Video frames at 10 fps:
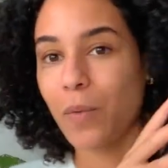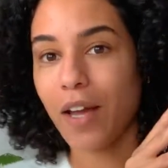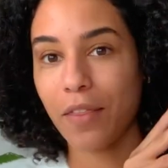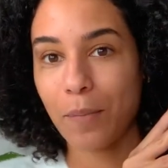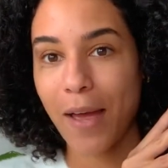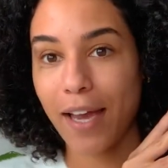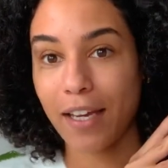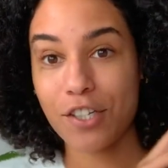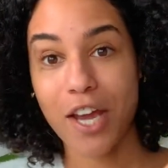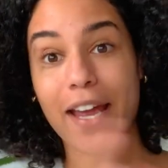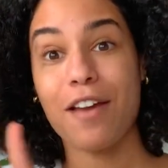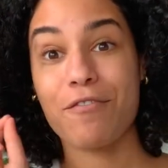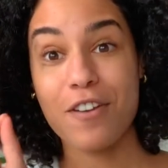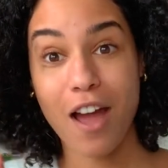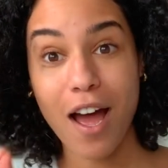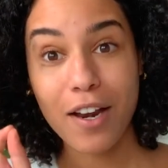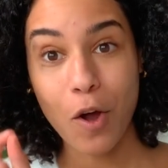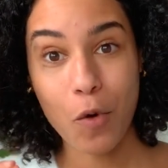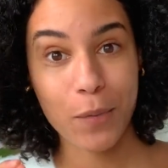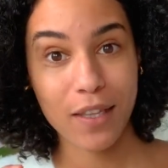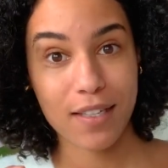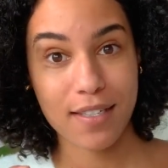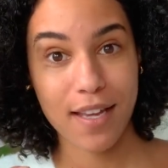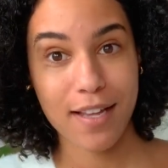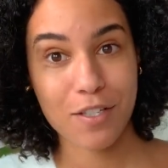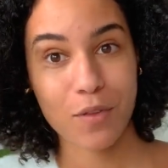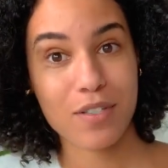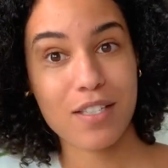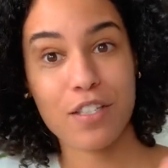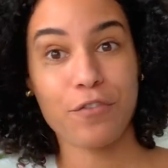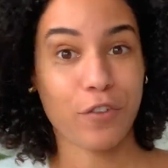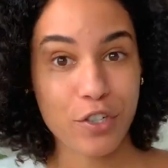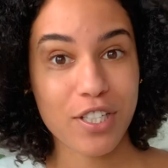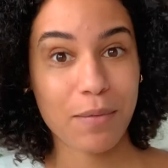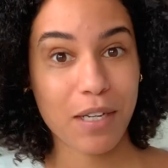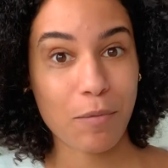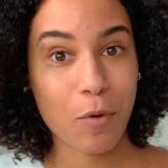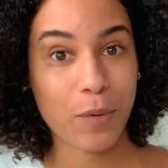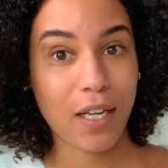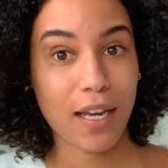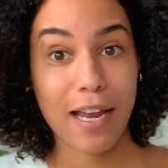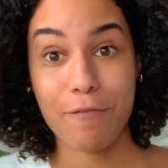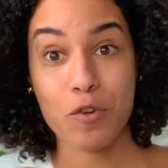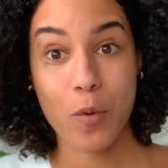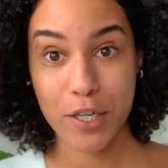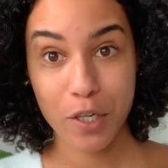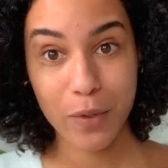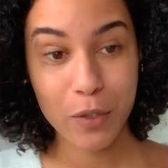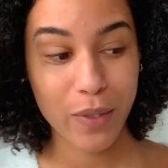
got the package. I have not opened this yet, so this is the first time that I'm opening it. I have no idea what to